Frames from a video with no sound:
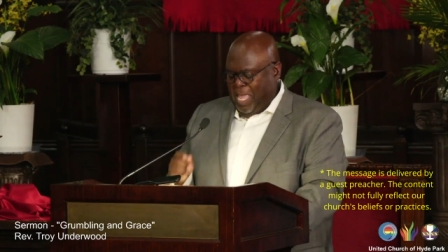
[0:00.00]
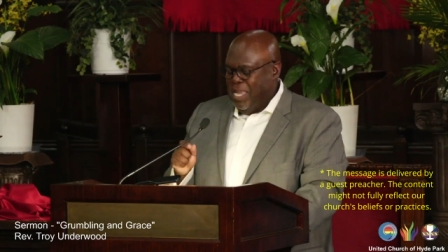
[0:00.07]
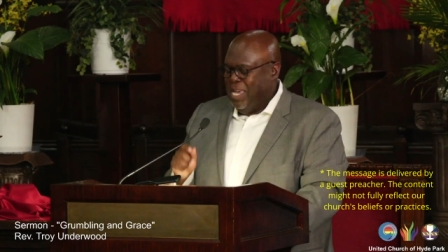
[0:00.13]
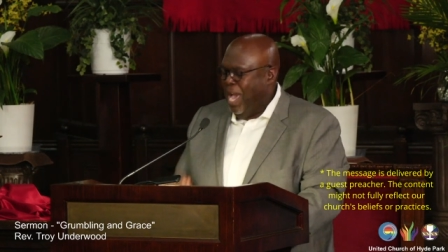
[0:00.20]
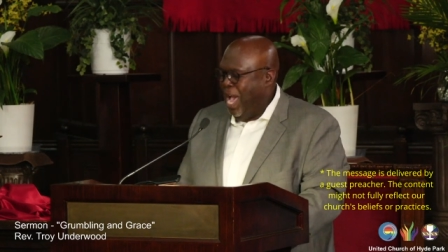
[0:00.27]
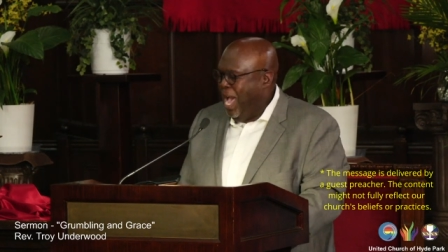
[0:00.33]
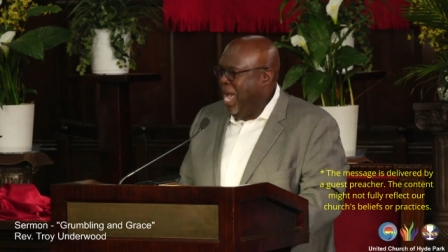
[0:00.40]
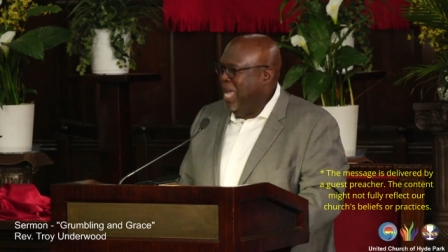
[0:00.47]

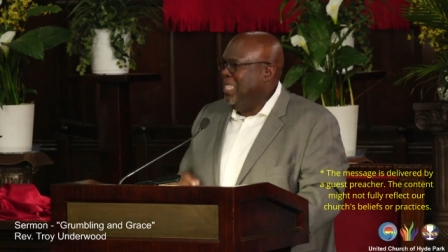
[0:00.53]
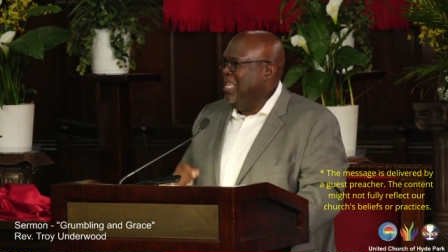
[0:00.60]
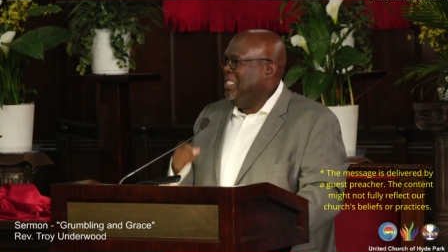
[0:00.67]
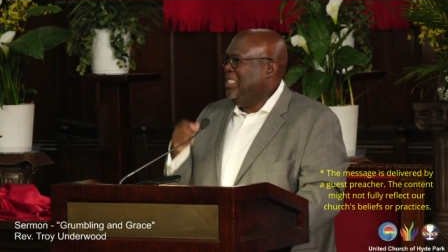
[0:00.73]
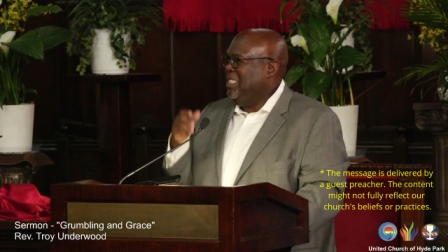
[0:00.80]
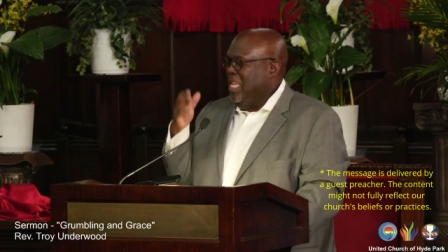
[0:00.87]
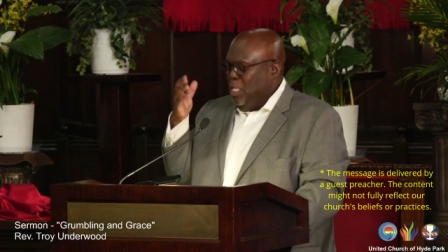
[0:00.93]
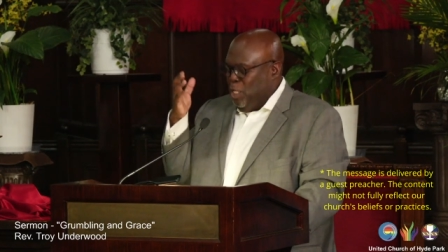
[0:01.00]
God
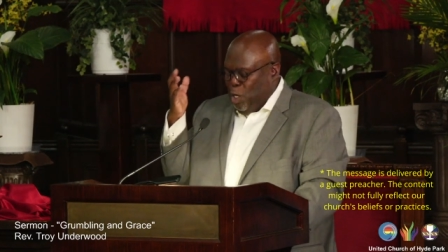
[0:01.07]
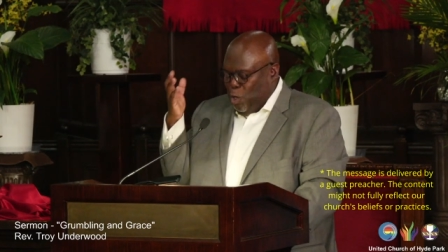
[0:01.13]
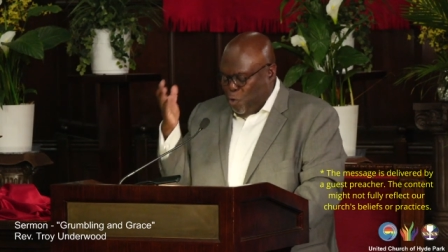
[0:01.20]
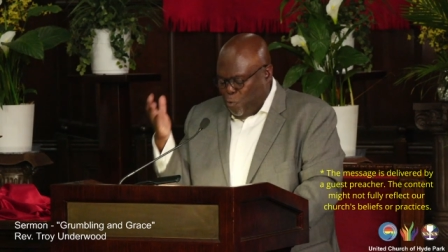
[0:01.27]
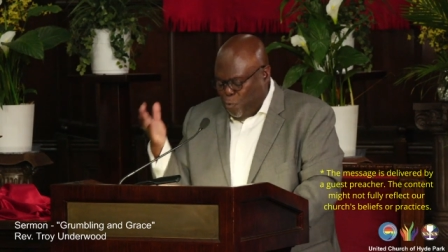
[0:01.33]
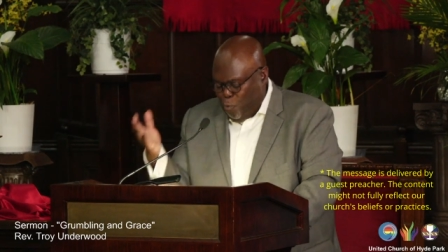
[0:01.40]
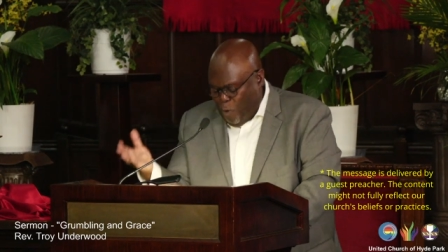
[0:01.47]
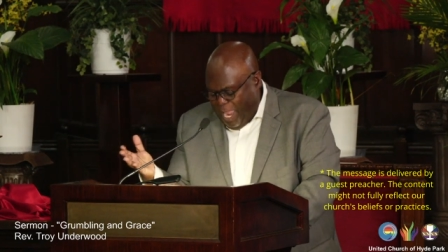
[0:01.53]
extended
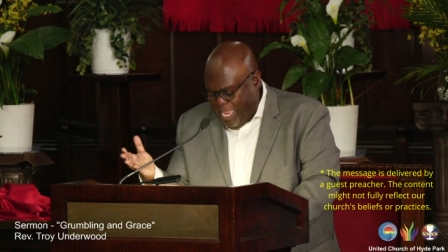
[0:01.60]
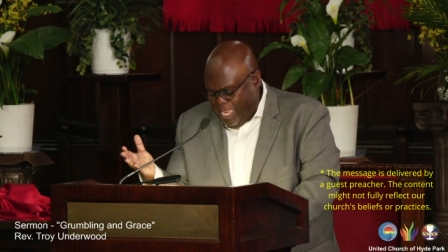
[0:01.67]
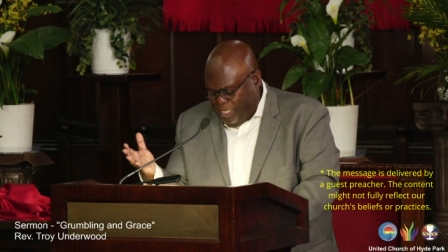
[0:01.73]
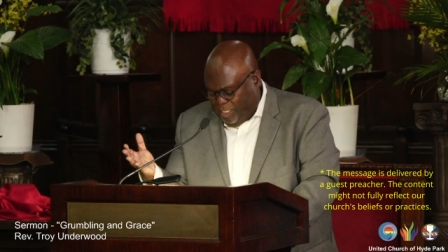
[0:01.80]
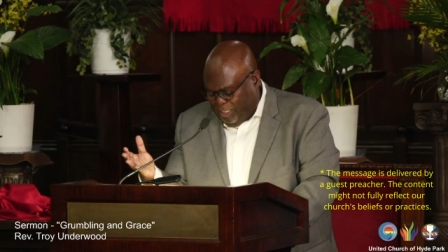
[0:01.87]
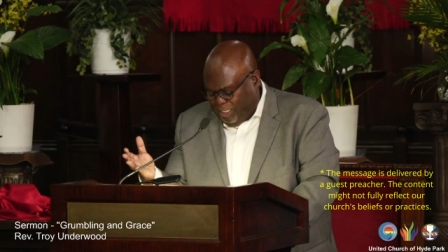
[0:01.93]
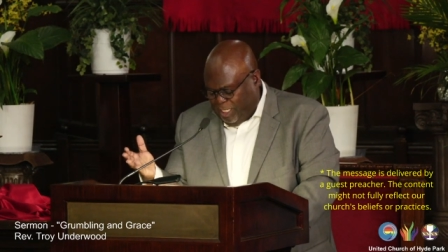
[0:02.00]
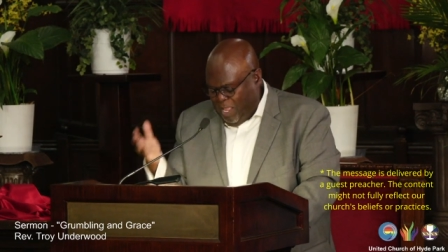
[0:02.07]

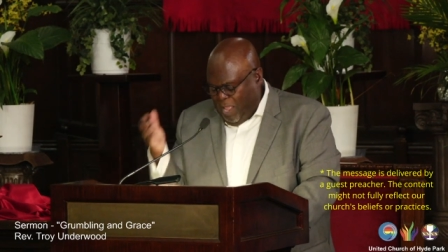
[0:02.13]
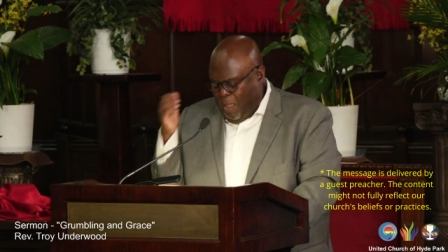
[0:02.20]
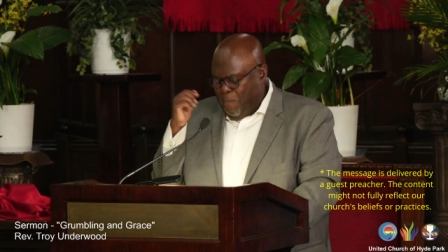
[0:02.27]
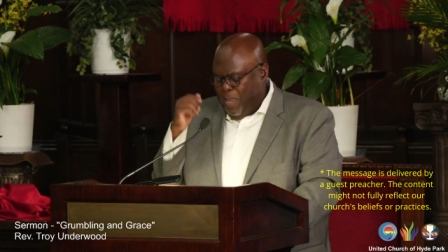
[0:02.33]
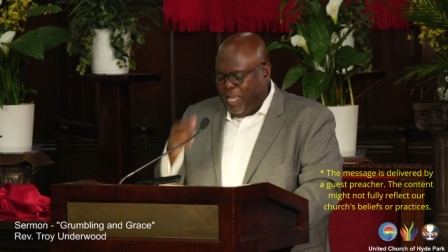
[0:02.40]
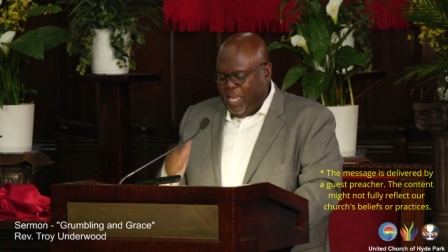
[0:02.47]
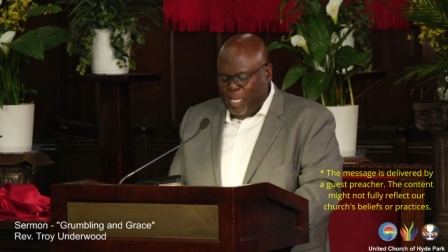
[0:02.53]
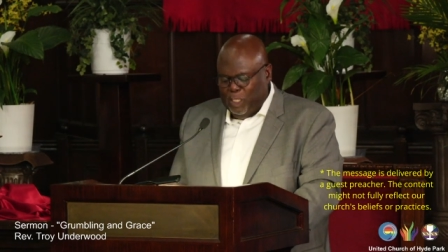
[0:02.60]
grace
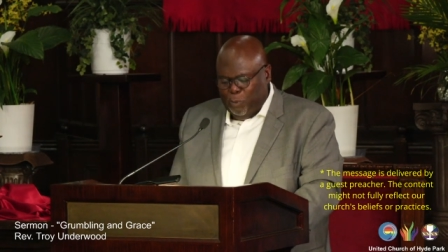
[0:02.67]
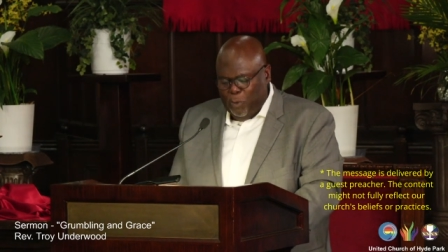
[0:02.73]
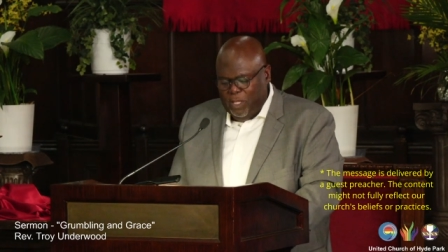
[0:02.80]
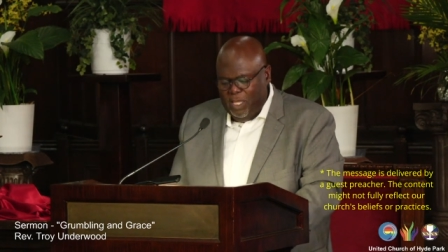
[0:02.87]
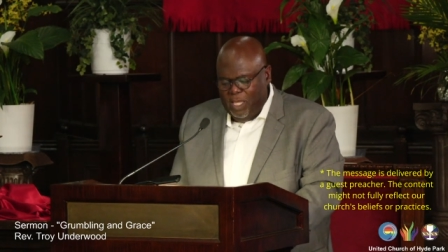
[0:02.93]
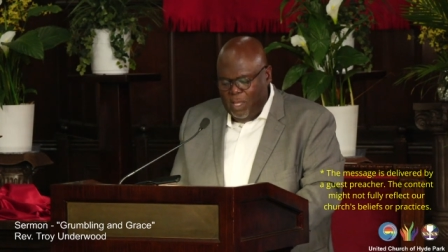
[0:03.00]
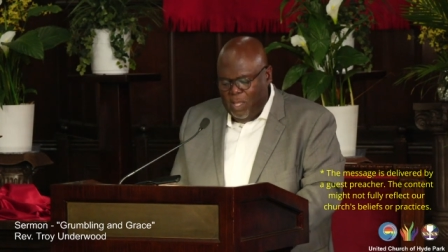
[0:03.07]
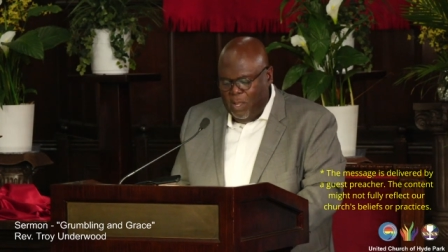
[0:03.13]
because, with,
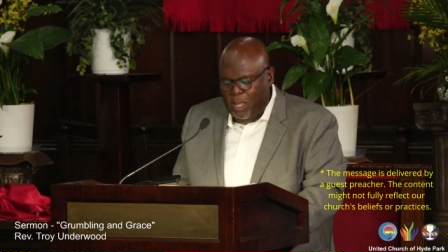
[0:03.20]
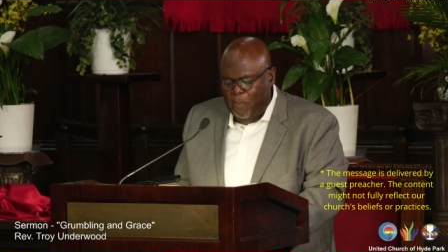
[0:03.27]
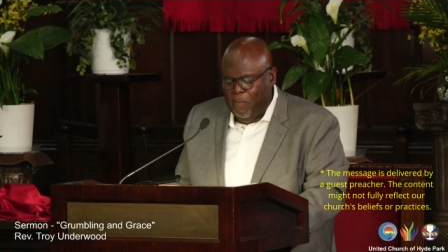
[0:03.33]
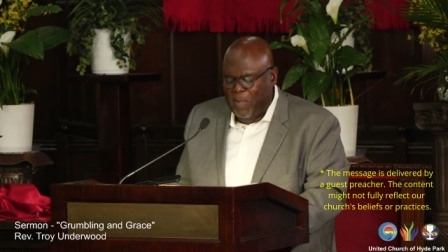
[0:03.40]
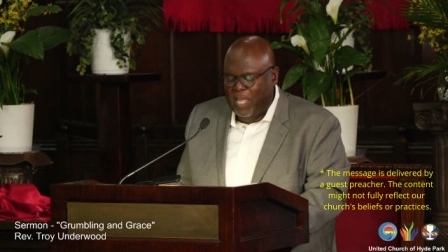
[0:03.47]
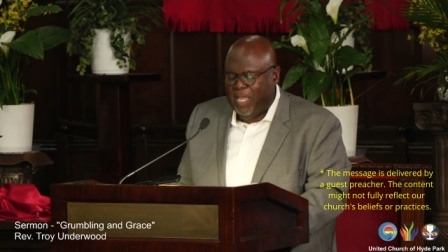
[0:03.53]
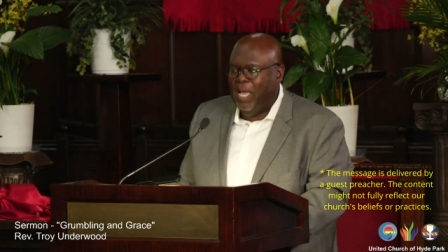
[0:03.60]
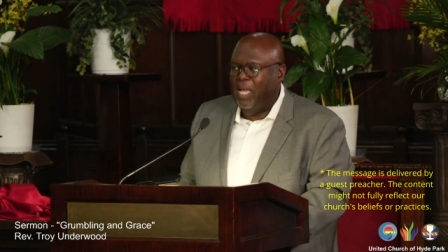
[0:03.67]

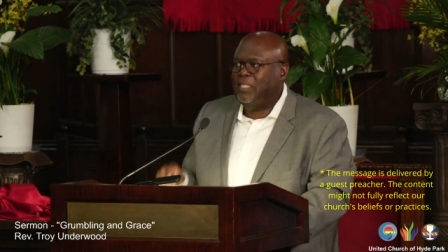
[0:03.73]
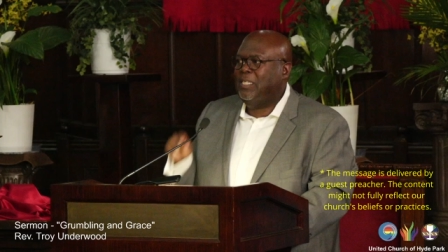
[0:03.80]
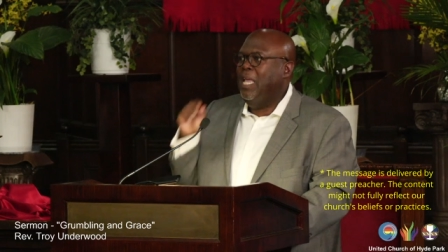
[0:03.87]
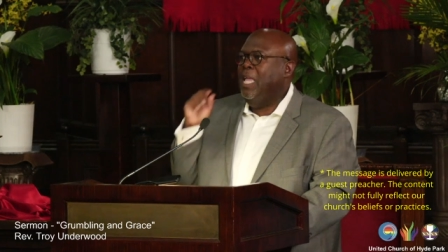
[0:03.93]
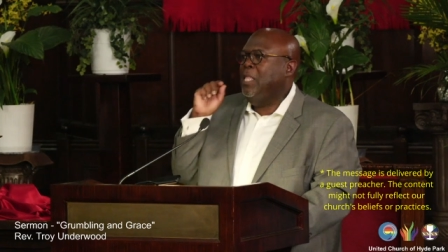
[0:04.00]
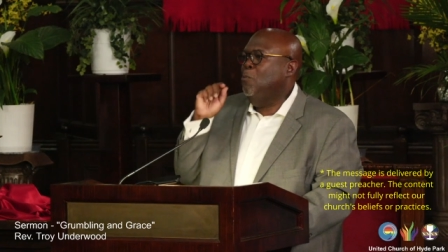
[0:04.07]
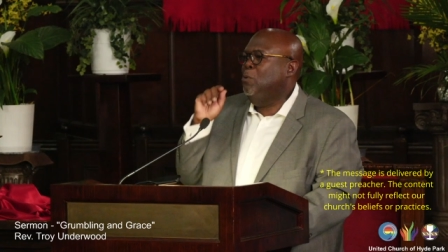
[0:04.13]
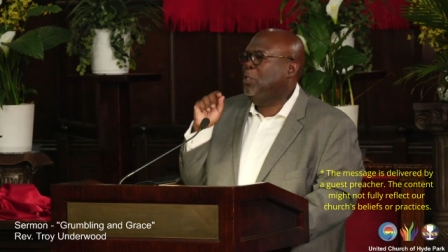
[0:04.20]
because
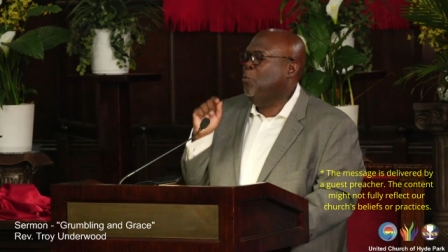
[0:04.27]
and it was